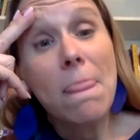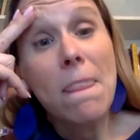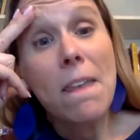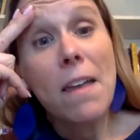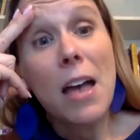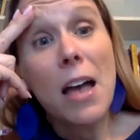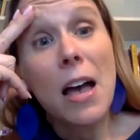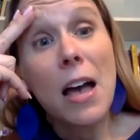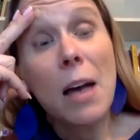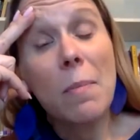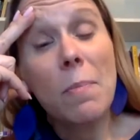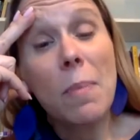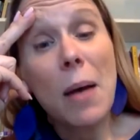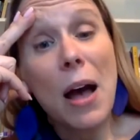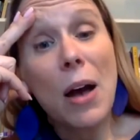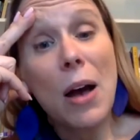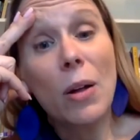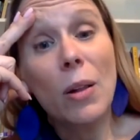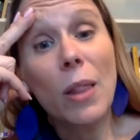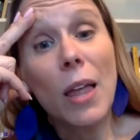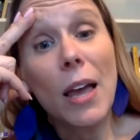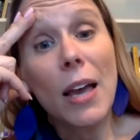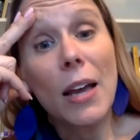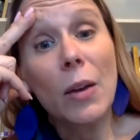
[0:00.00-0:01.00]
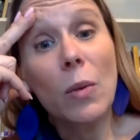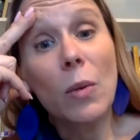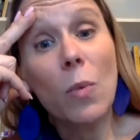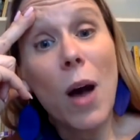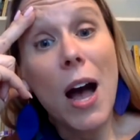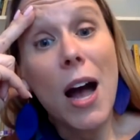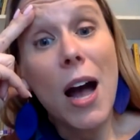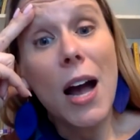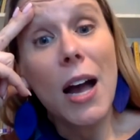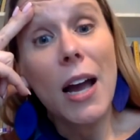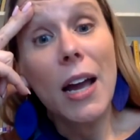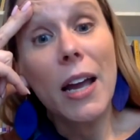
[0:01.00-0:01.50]
about like,
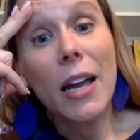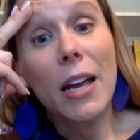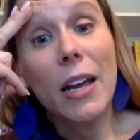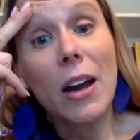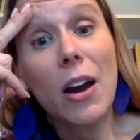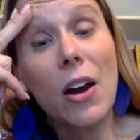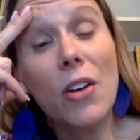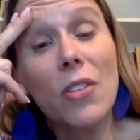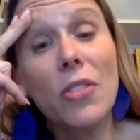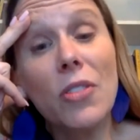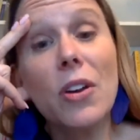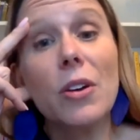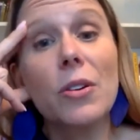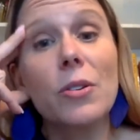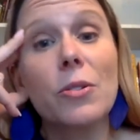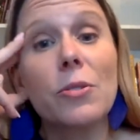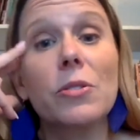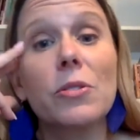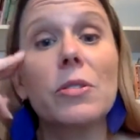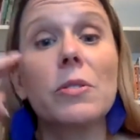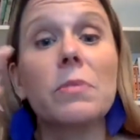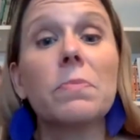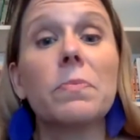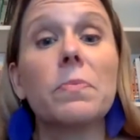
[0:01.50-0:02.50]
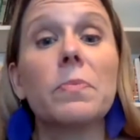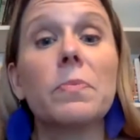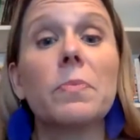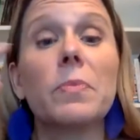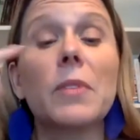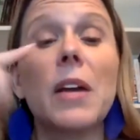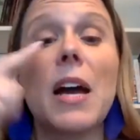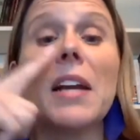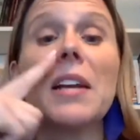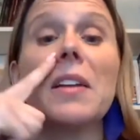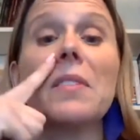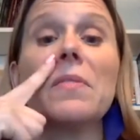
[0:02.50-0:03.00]
why are those
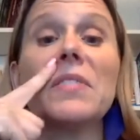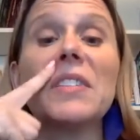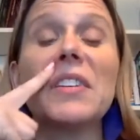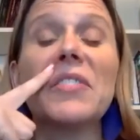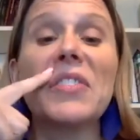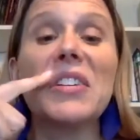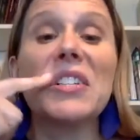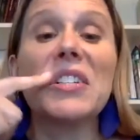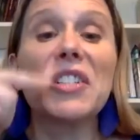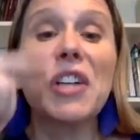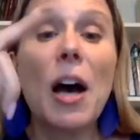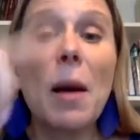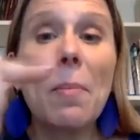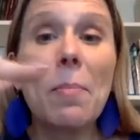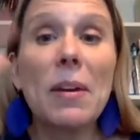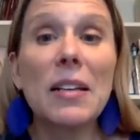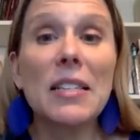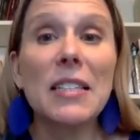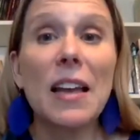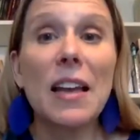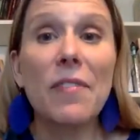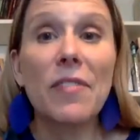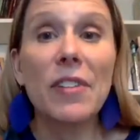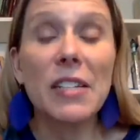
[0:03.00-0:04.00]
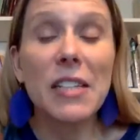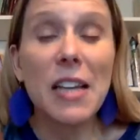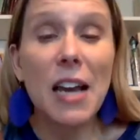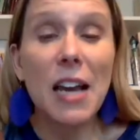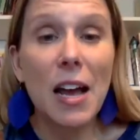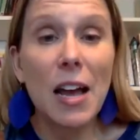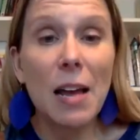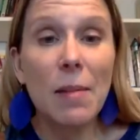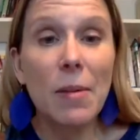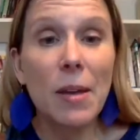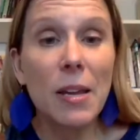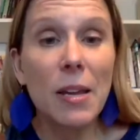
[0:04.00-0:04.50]
kind of different topics every
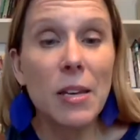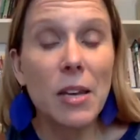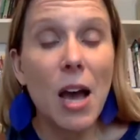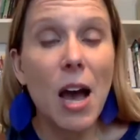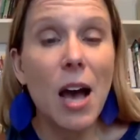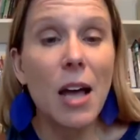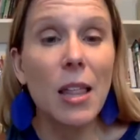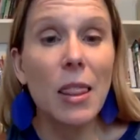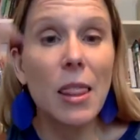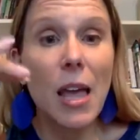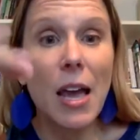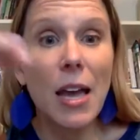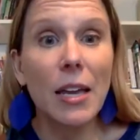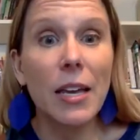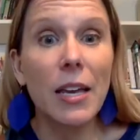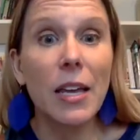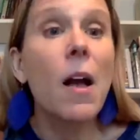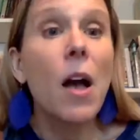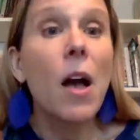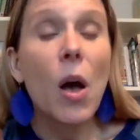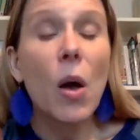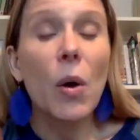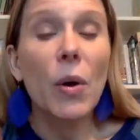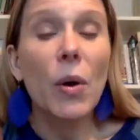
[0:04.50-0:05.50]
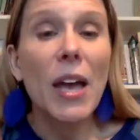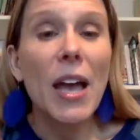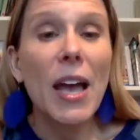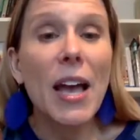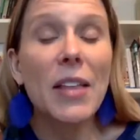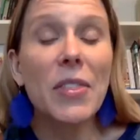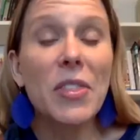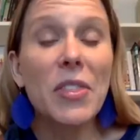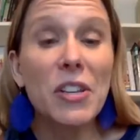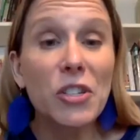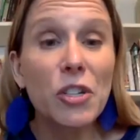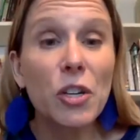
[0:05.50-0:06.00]
time and not like,
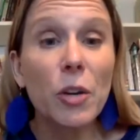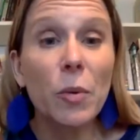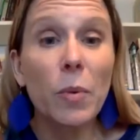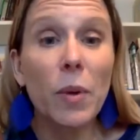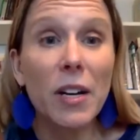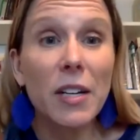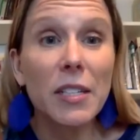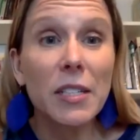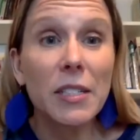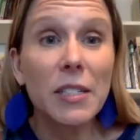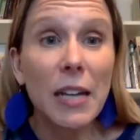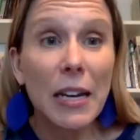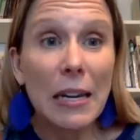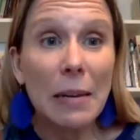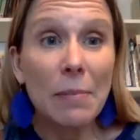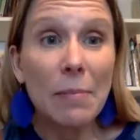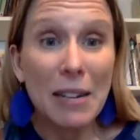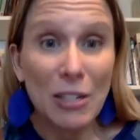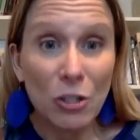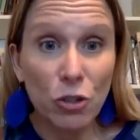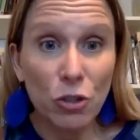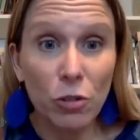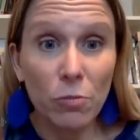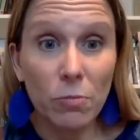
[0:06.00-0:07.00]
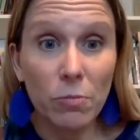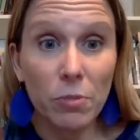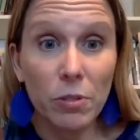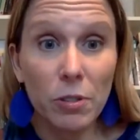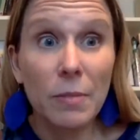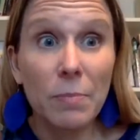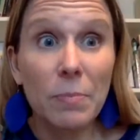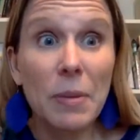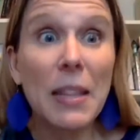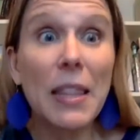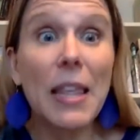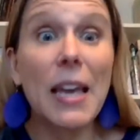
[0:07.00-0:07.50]
okay, this year we're going to study mushrooms,
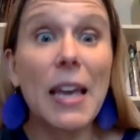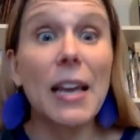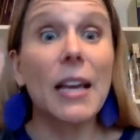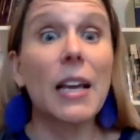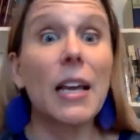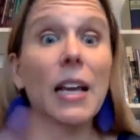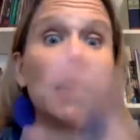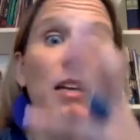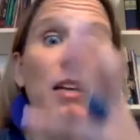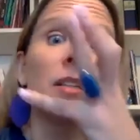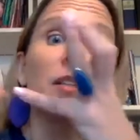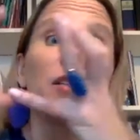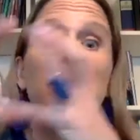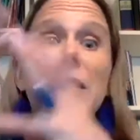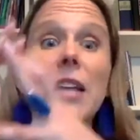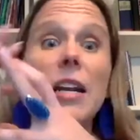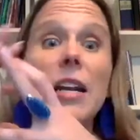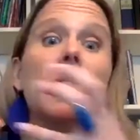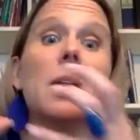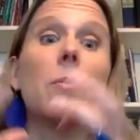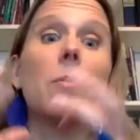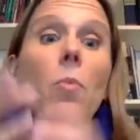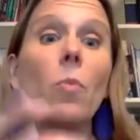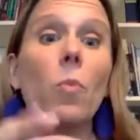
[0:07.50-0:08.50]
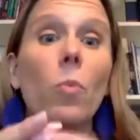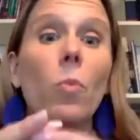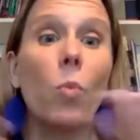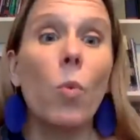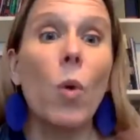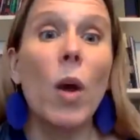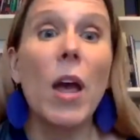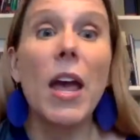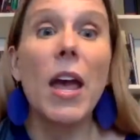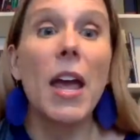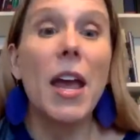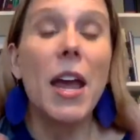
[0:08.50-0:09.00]
but like study them
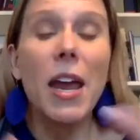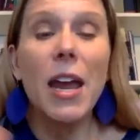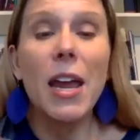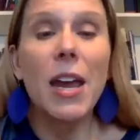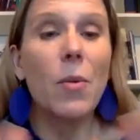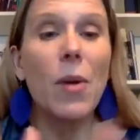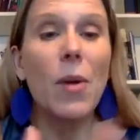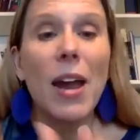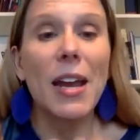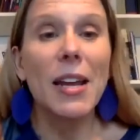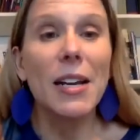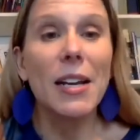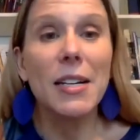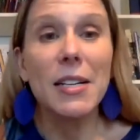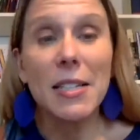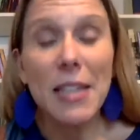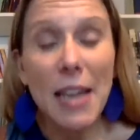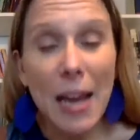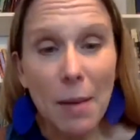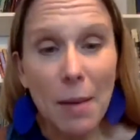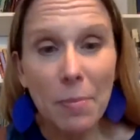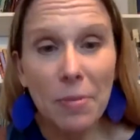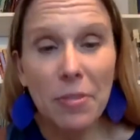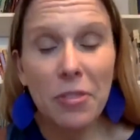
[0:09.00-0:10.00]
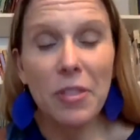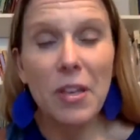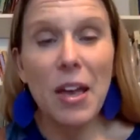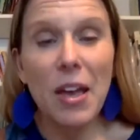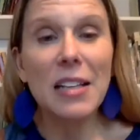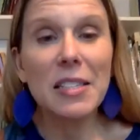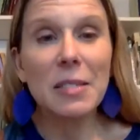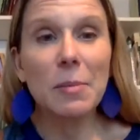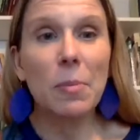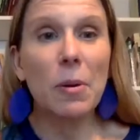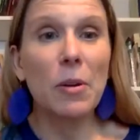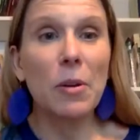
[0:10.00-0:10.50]
way, way in depth,
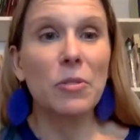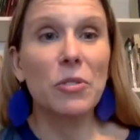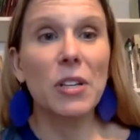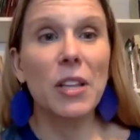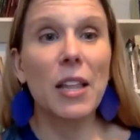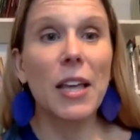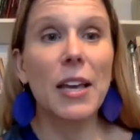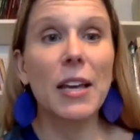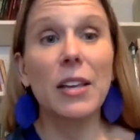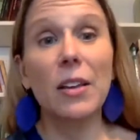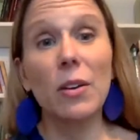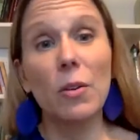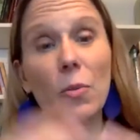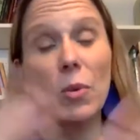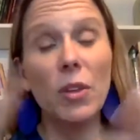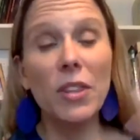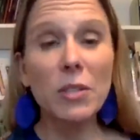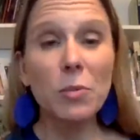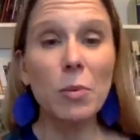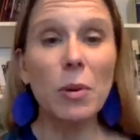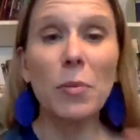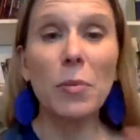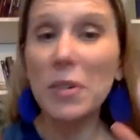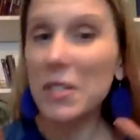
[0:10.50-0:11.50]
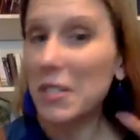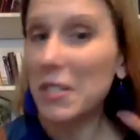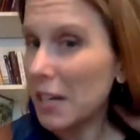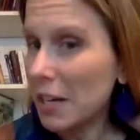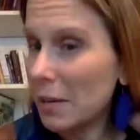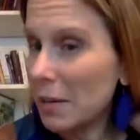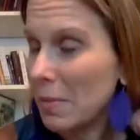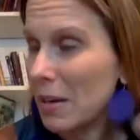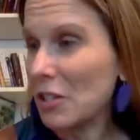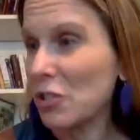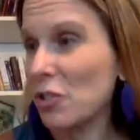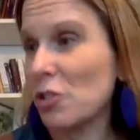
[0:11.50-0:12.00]
as opposed to like, well, this week we
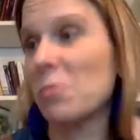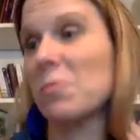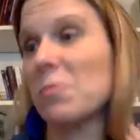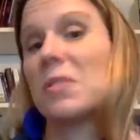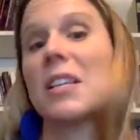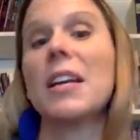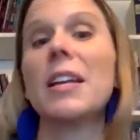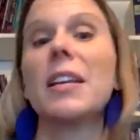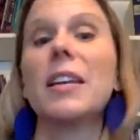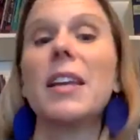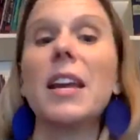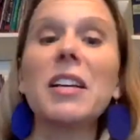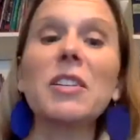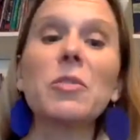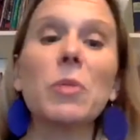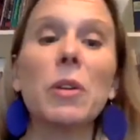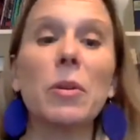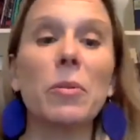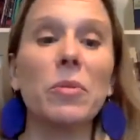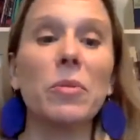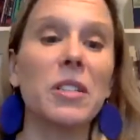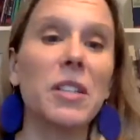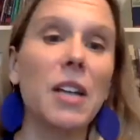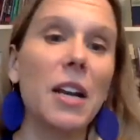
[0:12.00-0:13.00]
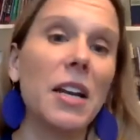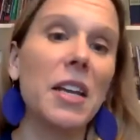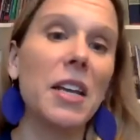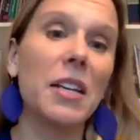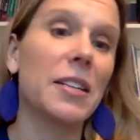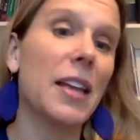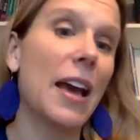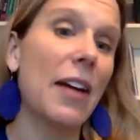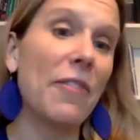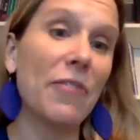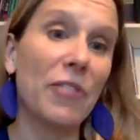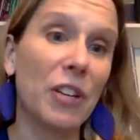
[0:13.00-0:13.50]
studied mushrooms and next week we're studying
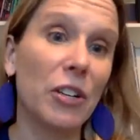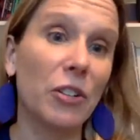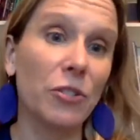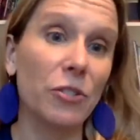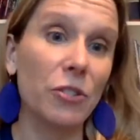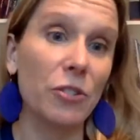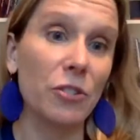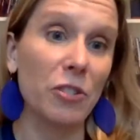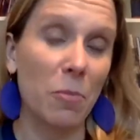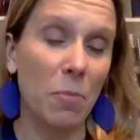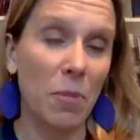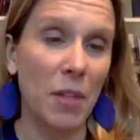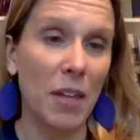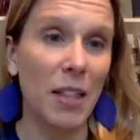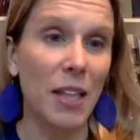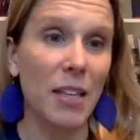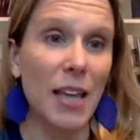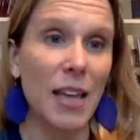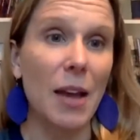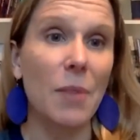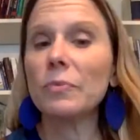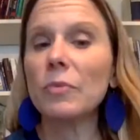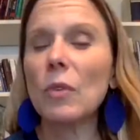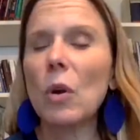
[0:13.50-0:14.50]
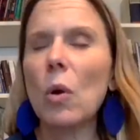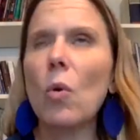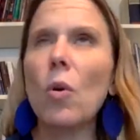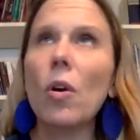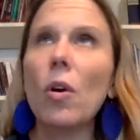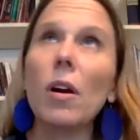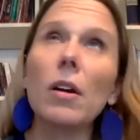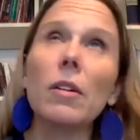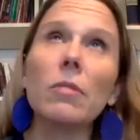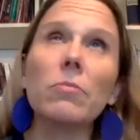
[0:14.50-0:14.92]
daffodils or something like that, or